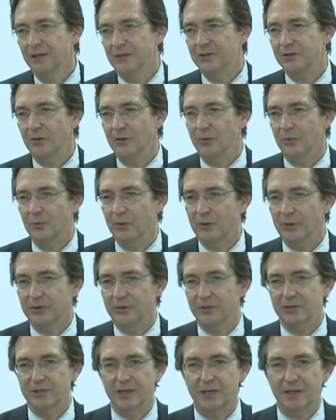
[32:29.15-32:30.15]
So the
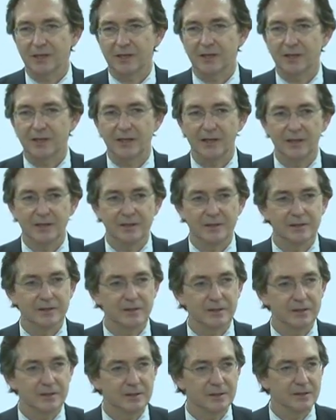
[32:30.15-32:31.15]
workers can
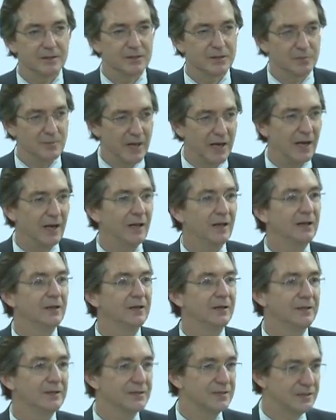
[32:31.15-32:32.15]

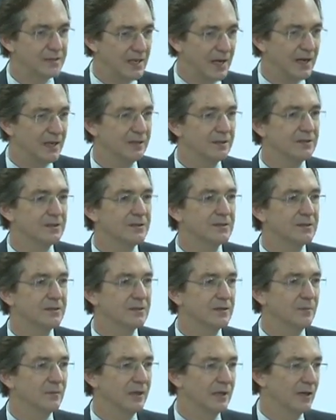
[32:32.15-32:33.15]
smell and
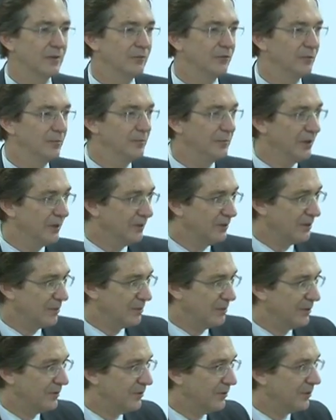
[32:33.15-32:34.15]
sense and become
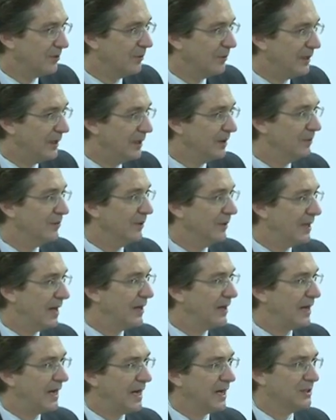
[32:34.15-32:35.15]
familiar with the queen
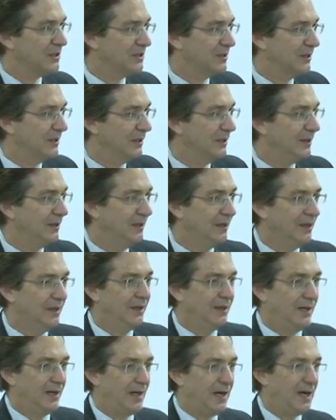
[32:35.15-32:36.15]
without actually
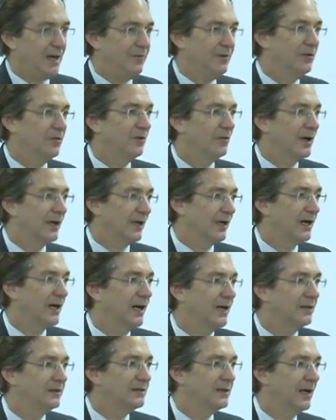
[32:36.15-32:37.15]
having direct
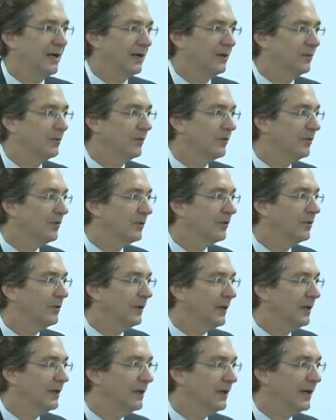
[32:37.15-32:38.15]
contact with the
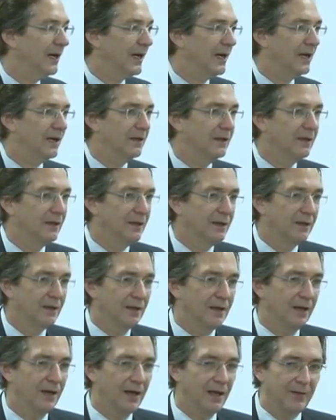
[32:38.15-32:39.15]
queen. And
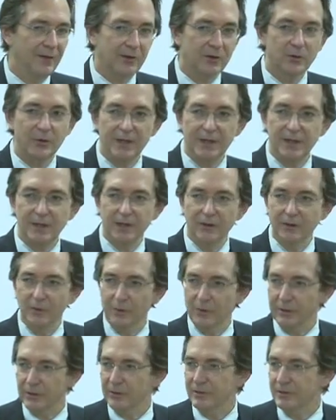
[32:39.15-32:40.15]
uh, the queen and the
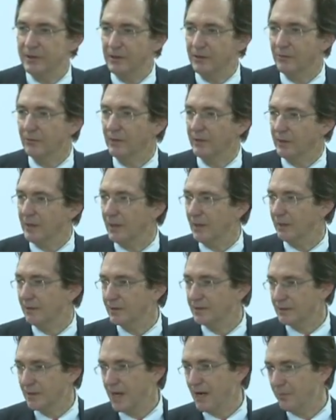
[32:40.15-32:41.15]
workers eat through the
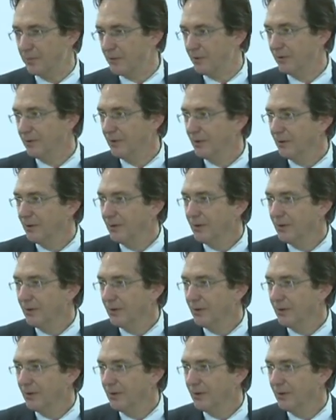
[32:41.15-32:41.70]
candy stopper